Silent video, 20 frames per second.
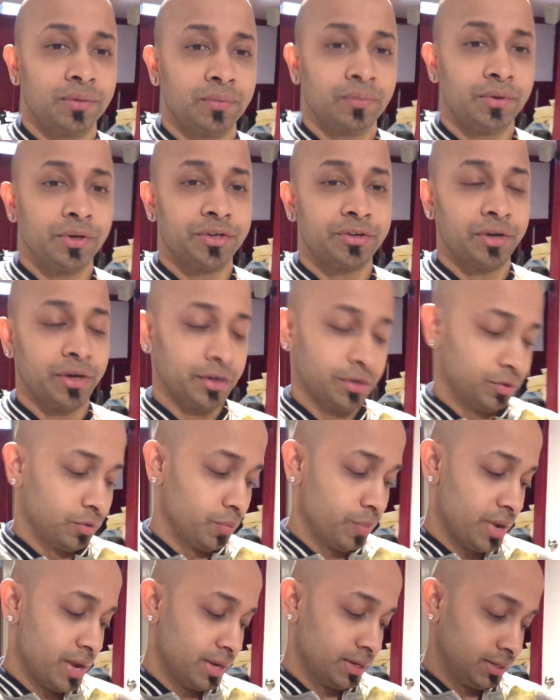What are you trying to do,
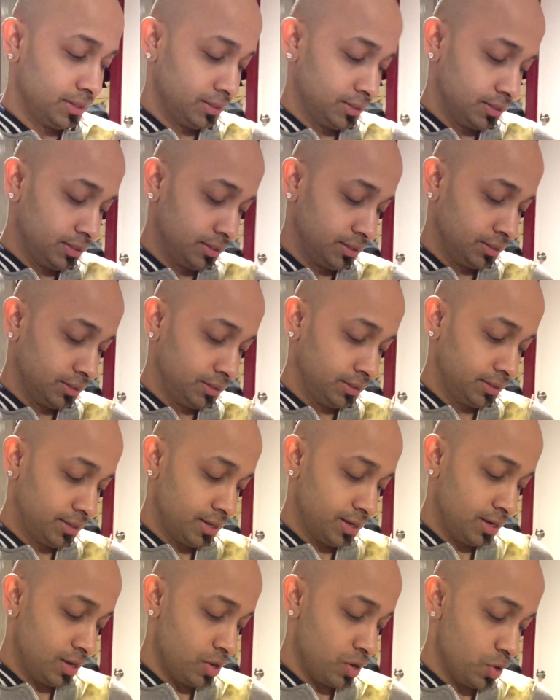man?
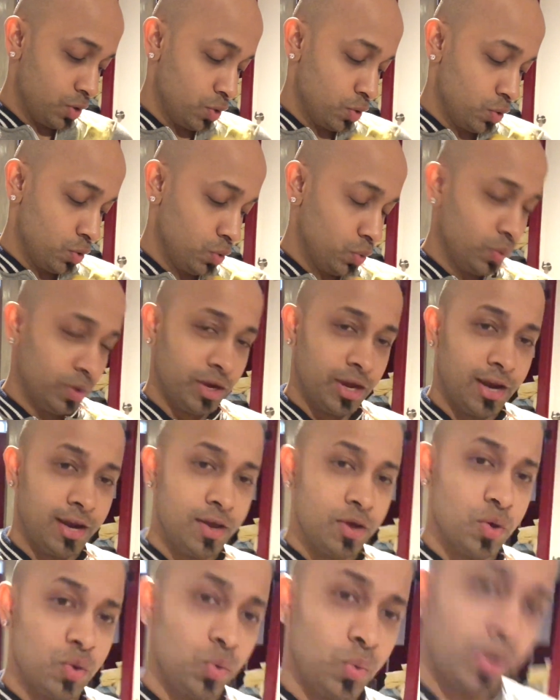Hello?
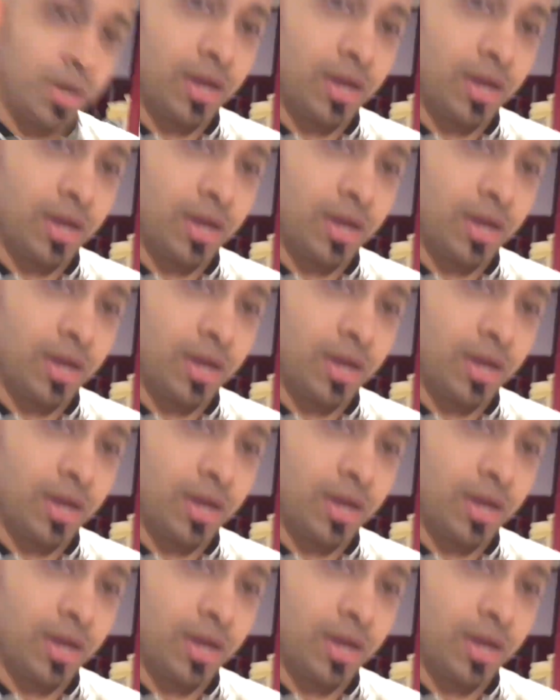Hello?